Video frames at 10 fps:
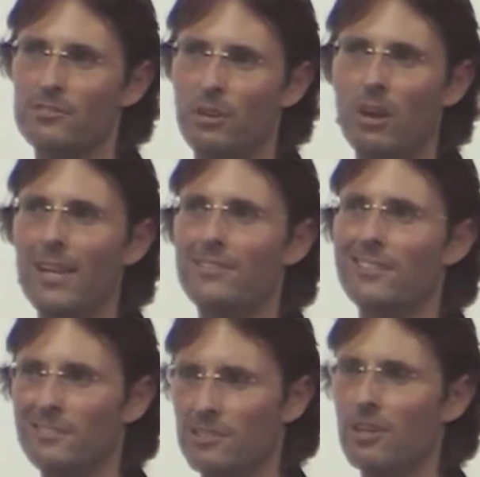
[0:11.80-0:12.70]
So I
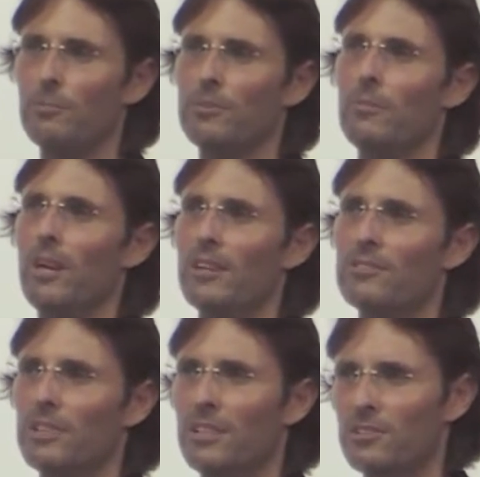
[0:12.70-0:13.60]
didn't
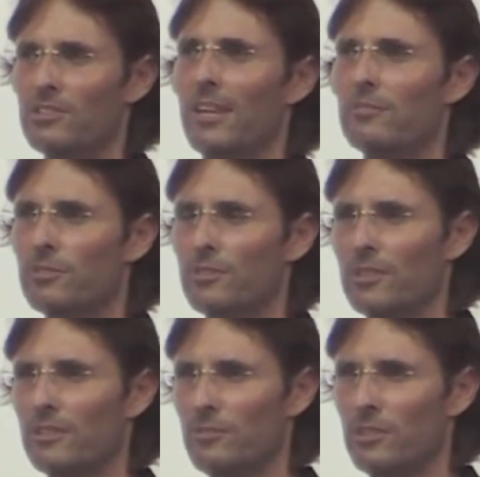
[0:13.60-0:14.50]
compromise in a state of
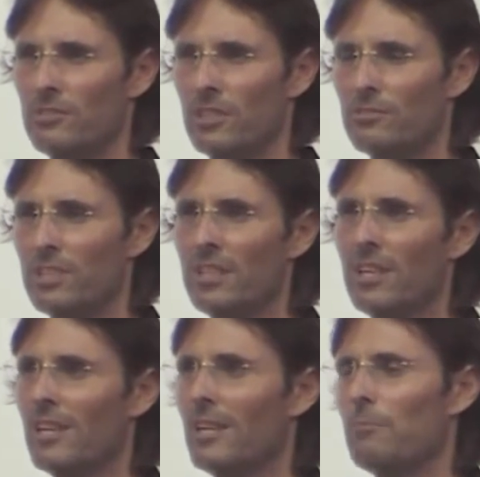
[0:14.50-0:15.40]
truth in the first century,
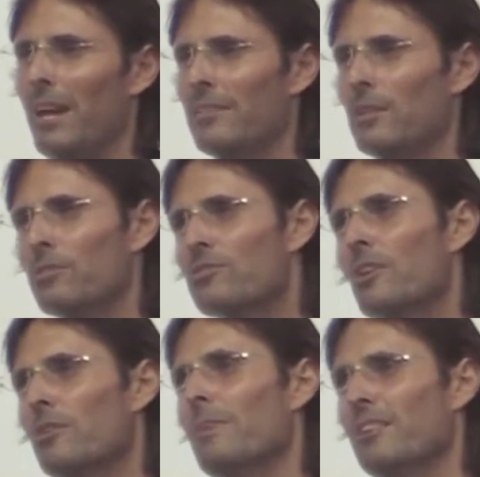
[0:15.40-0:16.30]
but there was
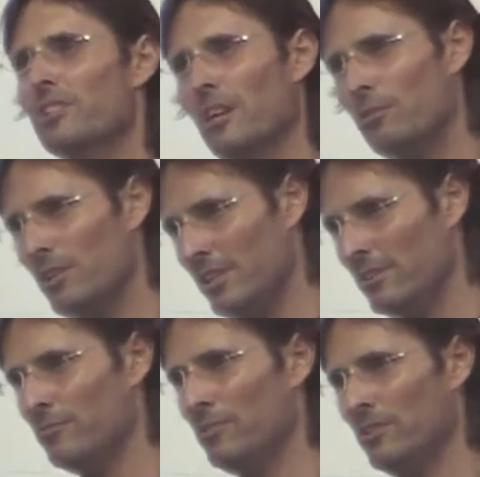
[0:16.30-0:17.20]
so much error
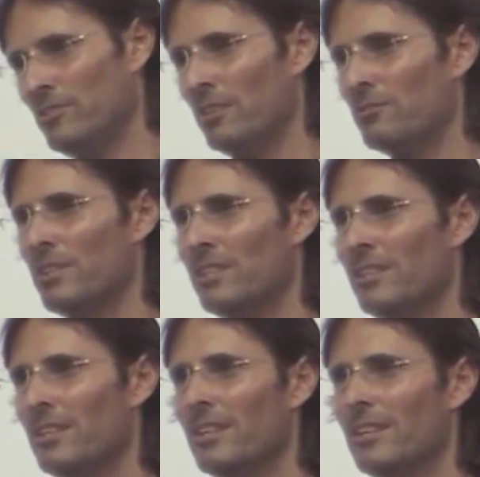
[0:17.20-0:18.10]
in the first century
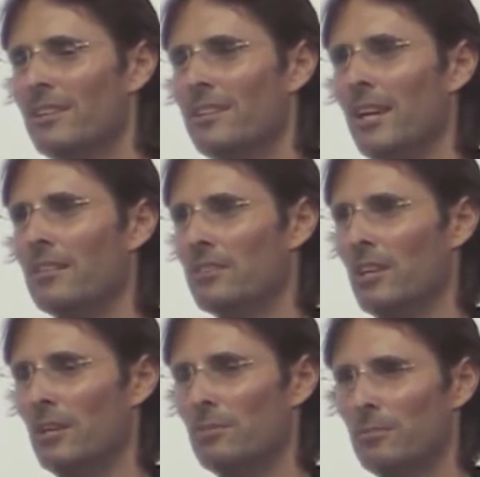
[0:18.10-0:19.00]
that
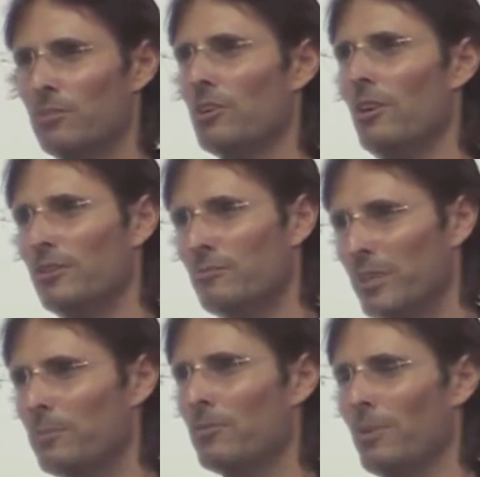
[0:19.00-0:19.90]
the majority of
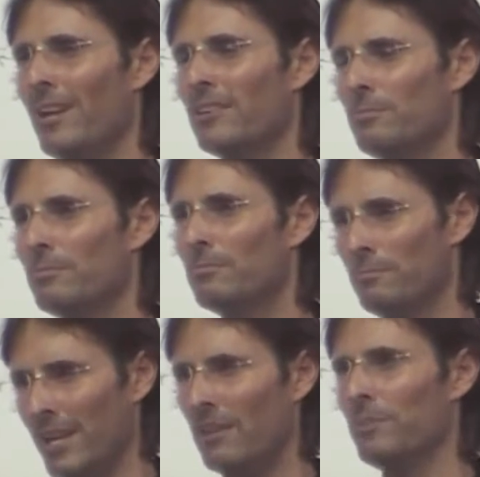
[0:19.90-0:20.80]
people around
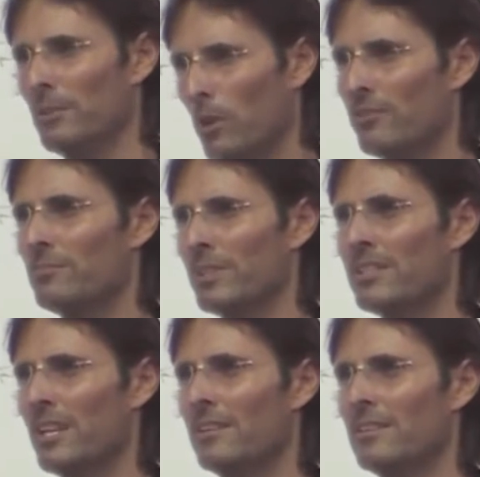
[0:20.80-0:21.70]
me wanted me
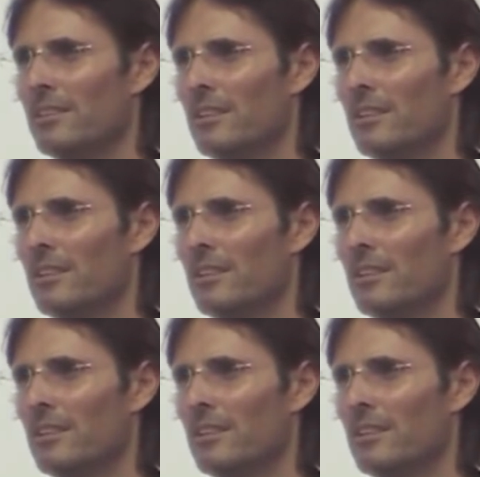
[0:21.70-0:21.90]
dead.